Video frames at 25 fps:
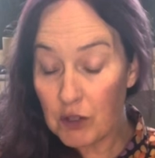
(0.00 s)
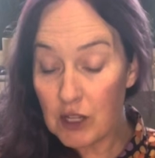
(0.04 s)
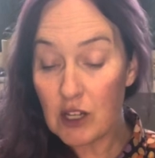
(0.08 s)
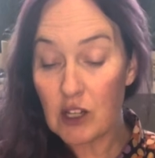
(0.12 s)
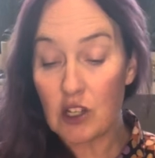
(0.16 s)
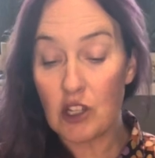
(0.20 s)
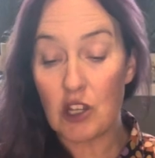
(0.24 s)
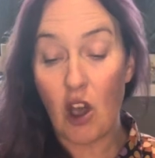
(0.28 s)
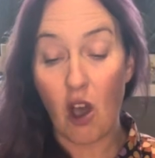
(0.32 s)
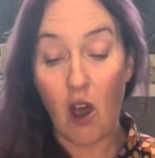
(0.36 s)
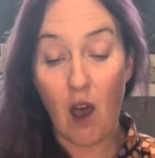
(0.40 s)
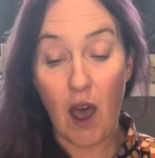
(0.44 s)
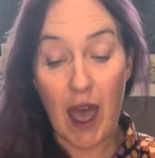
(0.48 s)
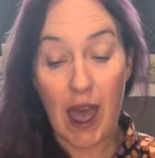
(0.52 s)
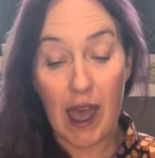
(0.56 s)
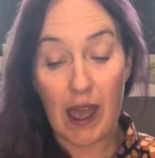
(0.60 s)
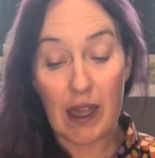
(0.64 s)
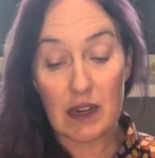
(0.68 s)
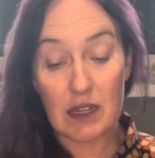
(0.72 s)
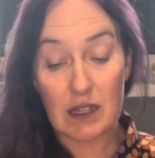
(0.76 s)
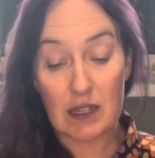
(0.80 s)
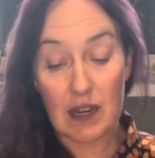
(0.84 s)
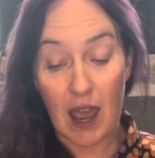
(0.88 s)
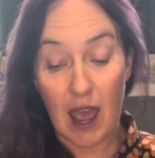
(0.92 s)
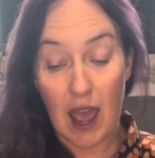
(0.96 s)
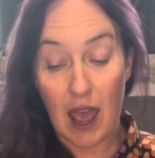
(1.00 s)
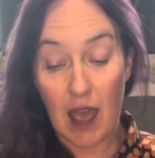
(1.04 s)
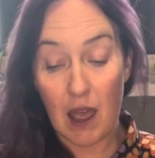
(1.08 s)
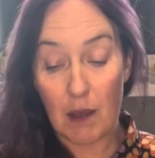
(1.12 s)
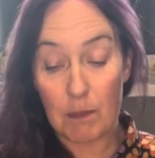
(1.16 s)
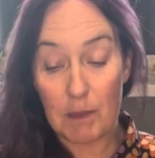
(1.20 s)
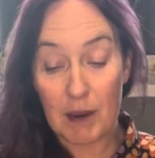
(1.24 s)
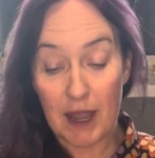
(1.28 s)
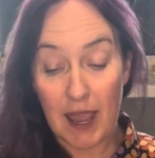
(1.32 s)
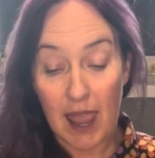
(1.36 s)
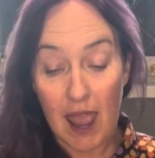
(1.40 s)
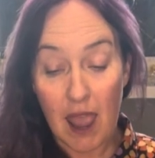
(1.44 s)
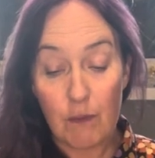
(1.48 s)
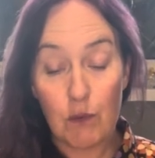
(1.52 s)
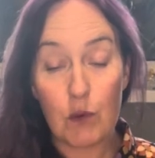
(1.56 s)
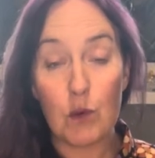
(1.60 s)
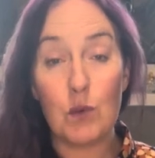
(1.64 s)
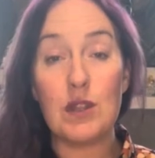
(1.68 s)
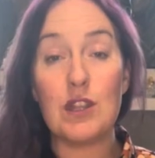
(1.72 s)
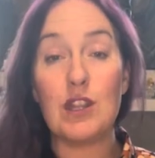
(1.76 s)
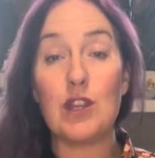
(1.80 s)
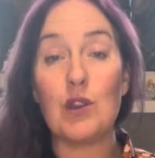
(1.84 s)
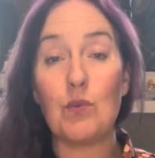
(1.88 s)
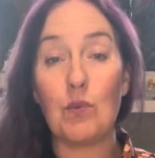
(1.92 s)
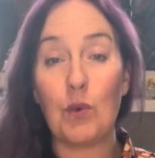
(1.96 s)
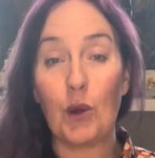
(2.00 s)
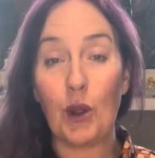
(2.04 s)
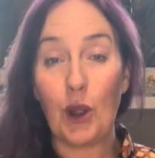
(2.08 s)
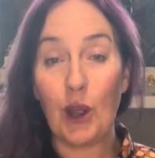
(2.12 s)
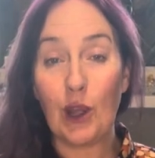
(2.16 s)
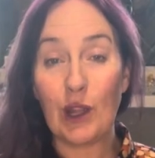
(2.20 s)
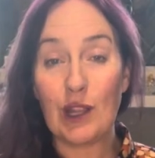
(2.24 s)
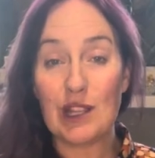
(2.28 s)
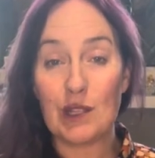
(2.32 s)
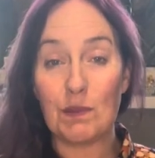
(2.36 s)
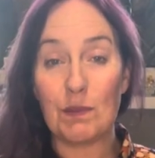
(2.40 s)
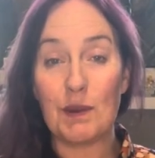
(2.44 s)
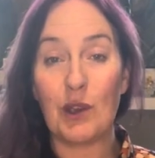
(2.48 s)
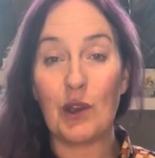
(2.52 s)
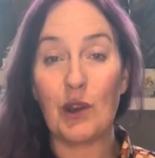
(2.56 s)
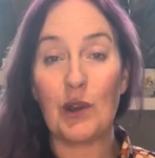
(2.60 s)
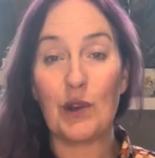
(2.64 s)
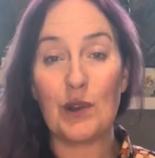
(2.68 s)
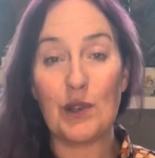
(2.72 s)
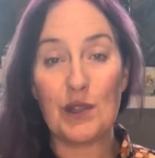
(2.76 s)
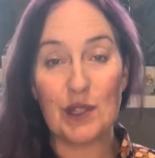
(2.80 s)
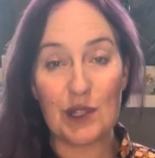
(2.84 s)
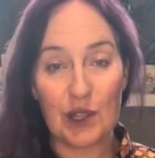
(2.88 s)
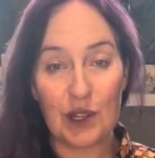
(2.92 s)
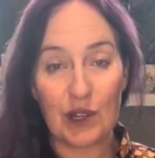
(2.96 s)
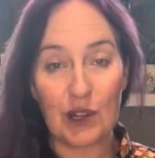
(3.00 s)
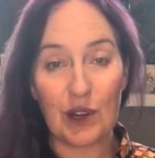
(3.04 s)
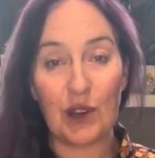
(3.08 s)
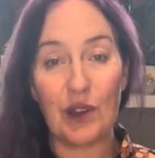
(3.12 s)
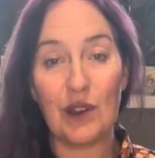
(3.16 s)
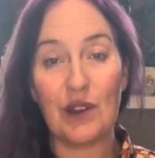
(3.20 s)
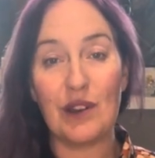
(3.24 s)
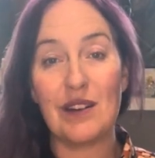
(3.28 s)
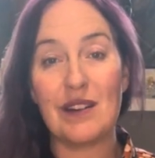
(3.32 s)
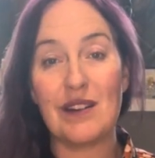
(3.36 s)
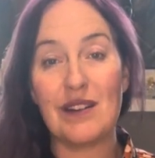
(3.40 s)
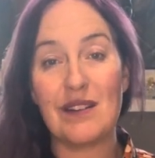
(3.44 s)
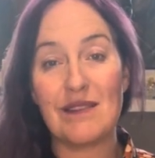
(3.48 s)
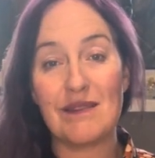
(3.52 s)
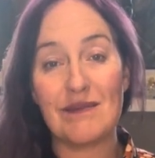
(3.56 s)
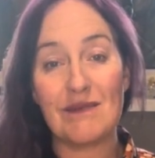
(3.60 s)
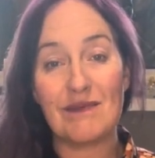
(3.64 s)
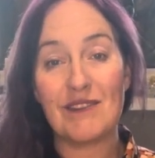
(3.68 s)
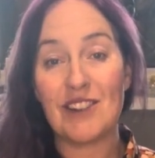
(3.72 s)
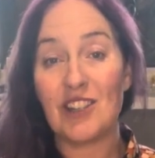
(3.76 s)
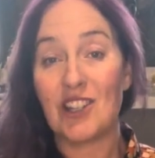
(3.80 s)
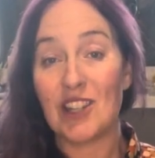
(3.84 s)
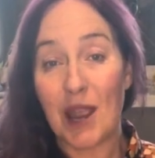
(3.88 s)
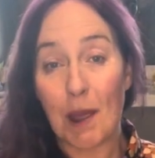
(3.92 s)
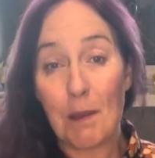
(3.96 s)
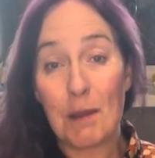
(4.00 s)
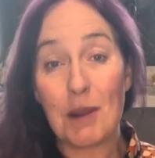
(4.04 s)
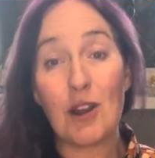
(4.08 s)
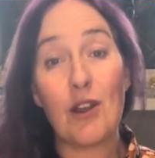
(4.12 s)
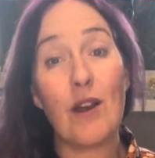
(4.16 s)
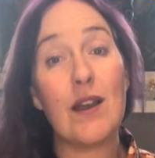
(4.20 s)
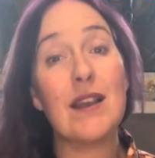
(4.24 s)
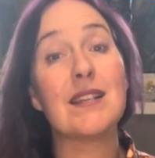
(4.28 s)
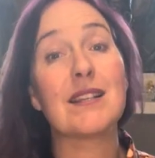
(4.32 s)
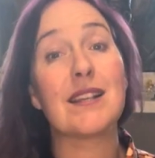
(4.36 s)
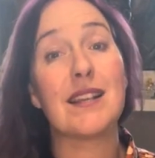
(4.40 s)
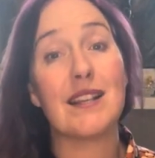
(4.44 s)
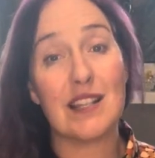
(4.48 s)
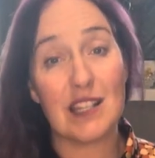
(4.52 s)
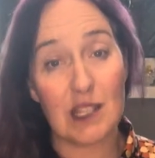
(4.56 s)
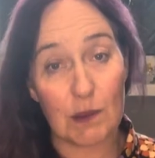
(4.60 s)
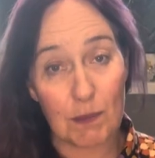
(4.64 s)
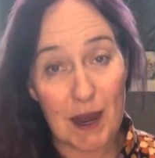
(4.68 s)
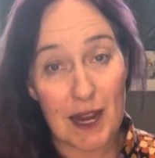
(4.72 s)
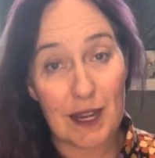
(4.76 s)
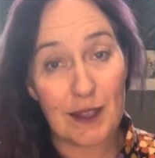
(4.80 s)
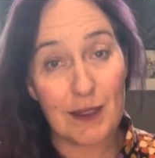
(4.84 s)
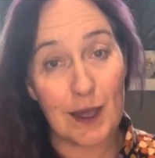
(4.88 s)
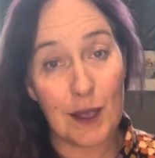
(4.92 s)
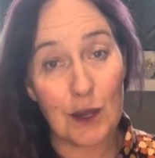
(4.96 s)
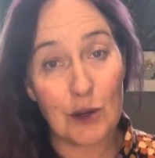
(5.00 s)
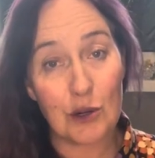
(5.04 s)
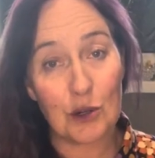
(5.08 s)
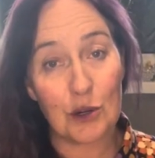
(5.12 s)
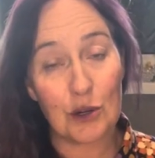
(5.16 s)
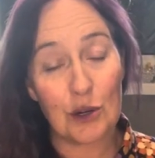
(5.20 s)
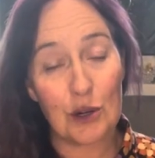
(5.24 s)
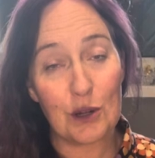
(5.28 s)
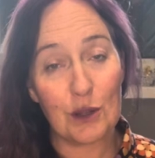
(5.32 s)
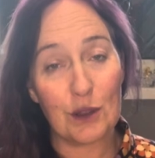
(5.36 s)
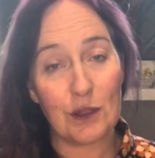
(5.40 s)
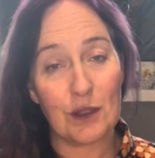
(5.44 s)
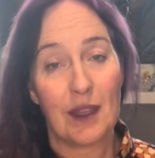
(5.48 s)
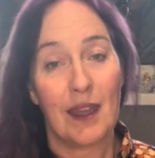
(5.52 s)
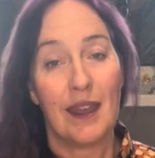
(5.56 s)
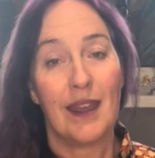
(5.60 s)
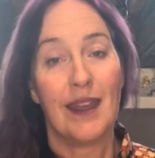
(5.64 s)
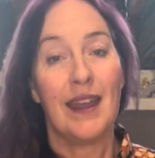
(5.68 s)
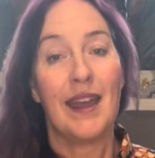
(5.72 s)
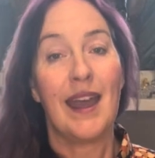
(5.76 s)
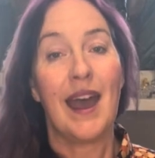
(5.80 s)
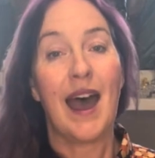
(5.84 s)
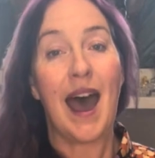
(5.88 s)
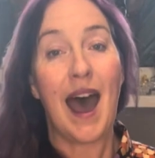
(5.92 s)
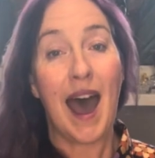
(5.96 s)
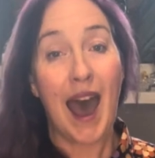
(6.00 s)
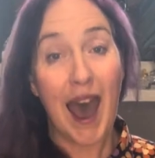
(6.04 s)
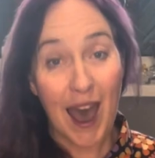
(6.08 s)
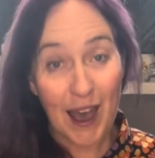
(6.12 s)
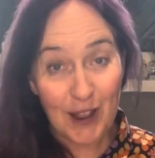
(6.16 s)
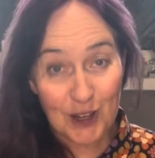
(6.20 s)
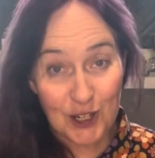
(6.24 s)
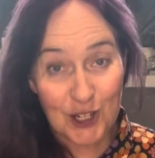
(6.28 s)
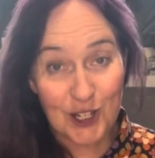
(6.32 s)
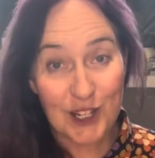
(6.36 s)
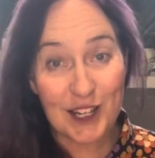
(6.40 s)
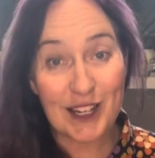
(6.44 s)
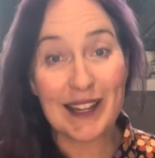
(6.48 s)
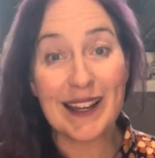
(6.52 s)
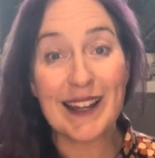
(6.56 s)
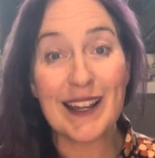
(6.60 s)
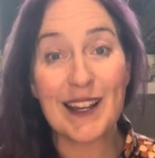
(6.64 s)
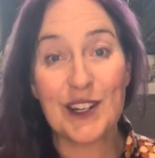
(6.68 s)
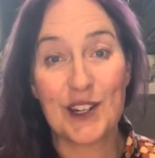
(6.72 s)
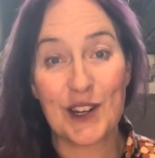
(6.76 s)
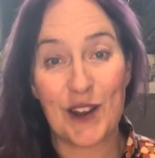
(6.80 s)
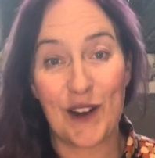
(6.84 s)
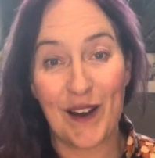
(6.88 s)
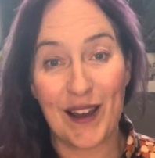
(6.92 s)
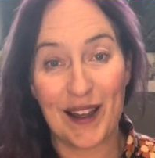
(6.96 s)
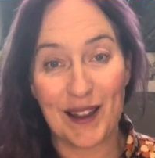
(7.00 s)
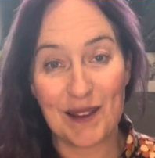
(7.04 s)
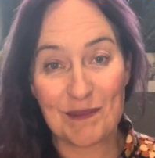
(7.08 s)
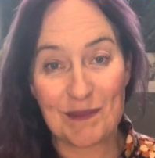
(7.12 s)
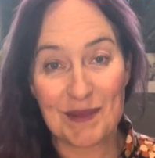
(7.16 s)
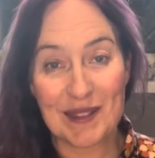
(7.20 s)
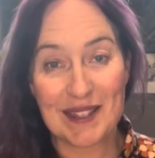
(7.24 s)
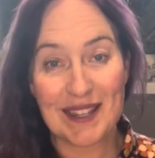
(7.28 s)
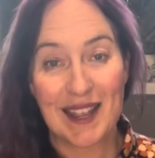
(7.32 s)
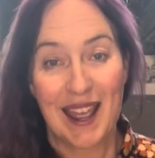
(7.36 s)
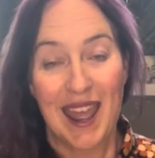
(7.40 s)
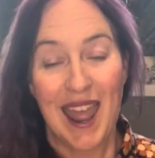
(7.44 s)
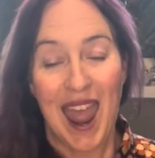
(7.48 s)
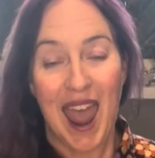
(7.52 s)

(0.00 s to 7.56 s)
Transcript: your diet, be careful with your words, because you know Geminis can speak their truth harshly at times,